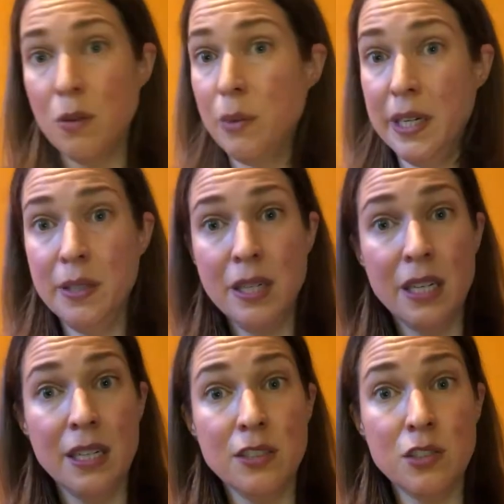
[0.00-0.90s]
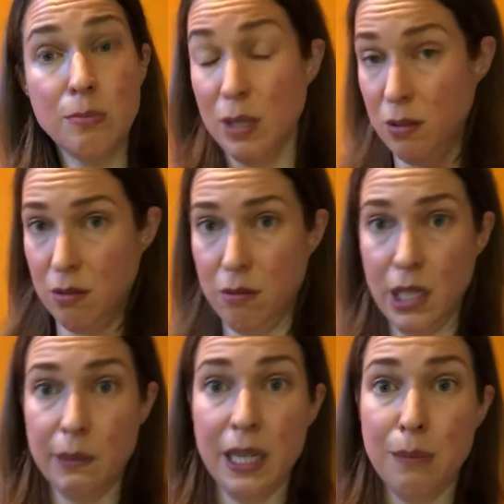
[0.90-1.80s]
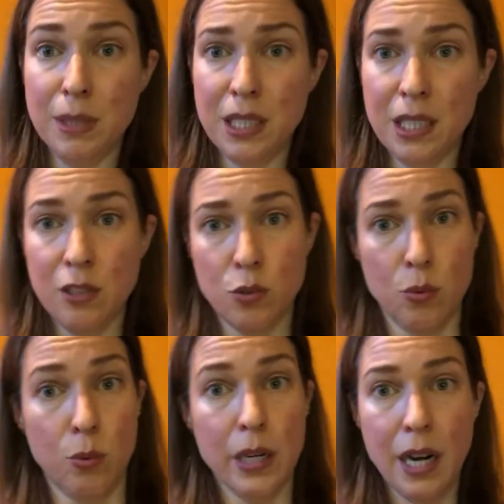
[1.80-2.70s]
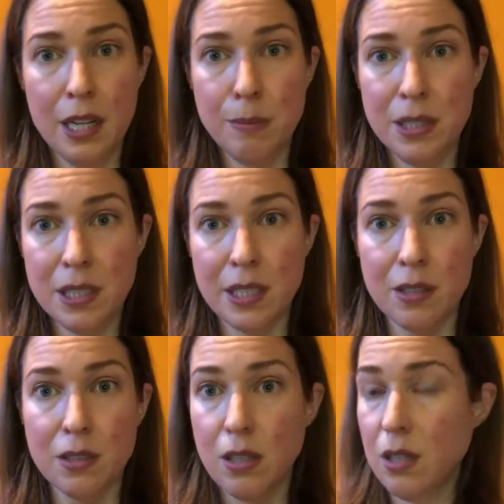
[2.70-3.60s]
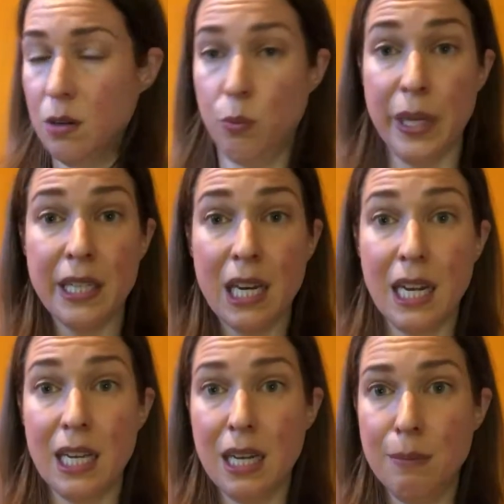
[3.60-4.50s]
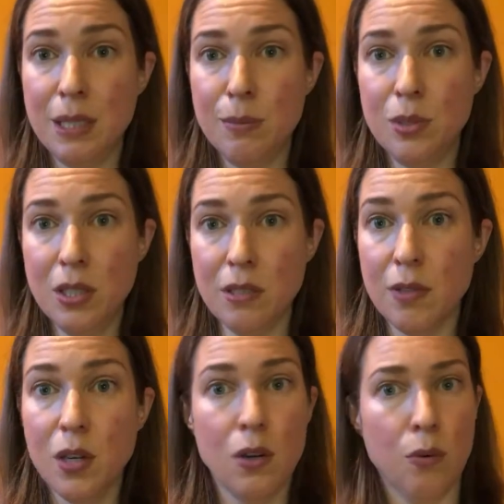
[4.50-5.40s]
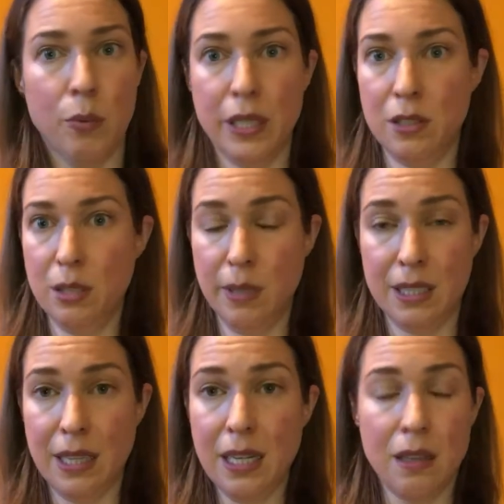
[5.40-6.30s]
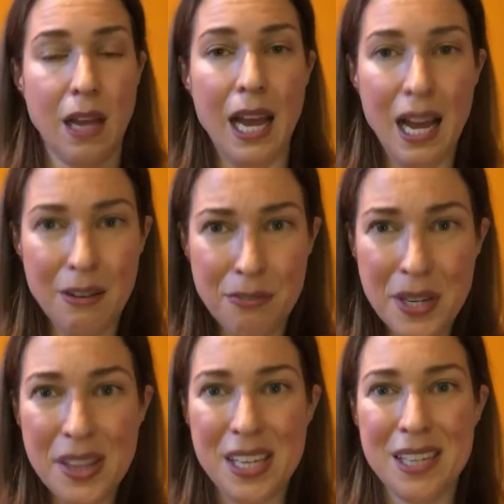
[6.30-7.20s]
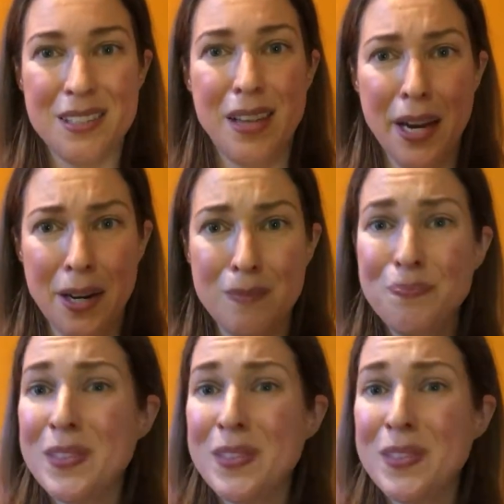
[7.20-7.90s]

Where do you get an instrument? Where do I get materials? What are the materials? When can I come and observe? When is your recital? Everything is there.